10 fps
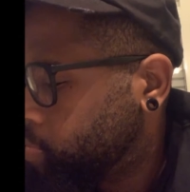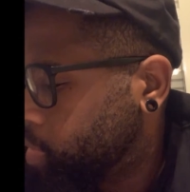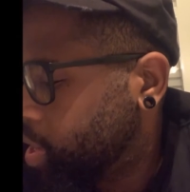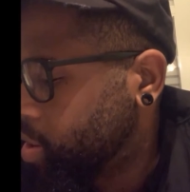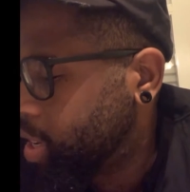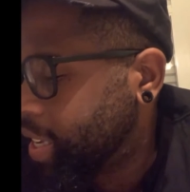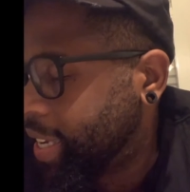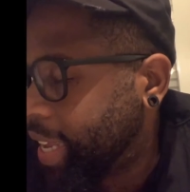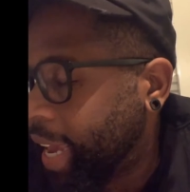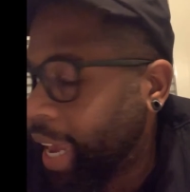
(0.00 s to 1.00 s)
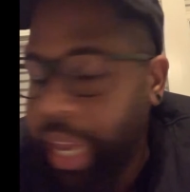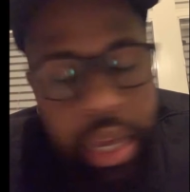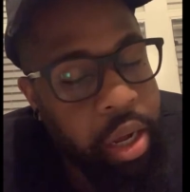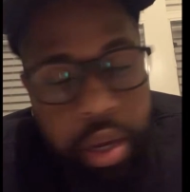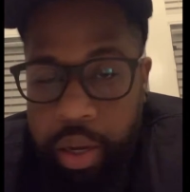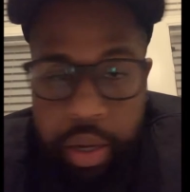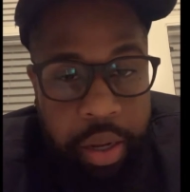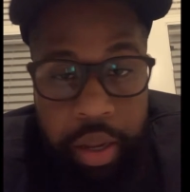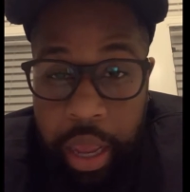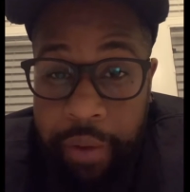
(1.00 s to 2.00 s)
Till This Day.
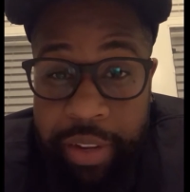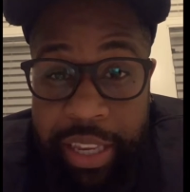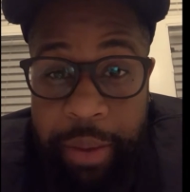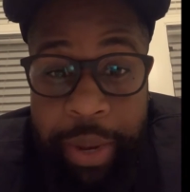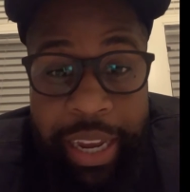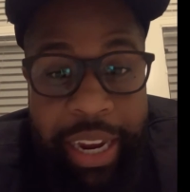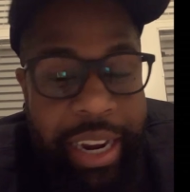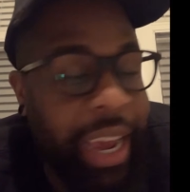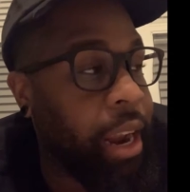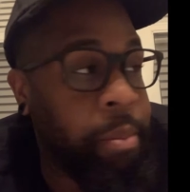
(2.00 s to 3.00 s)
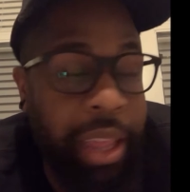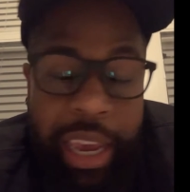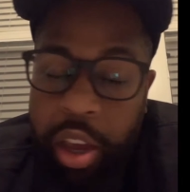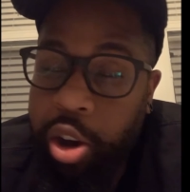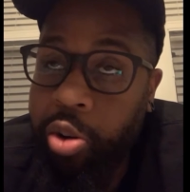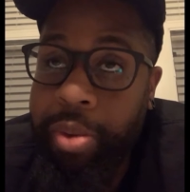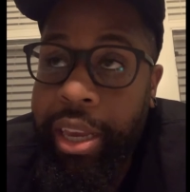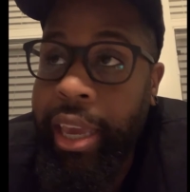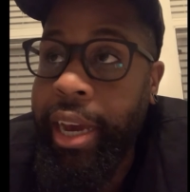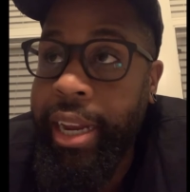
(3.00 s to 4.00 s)
Every time I hear that, I'm like, oh my
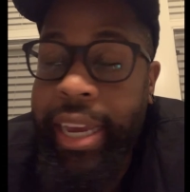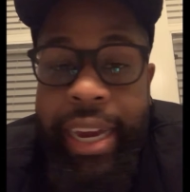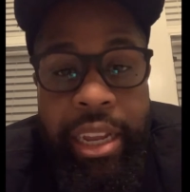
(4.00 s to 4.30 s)
God, I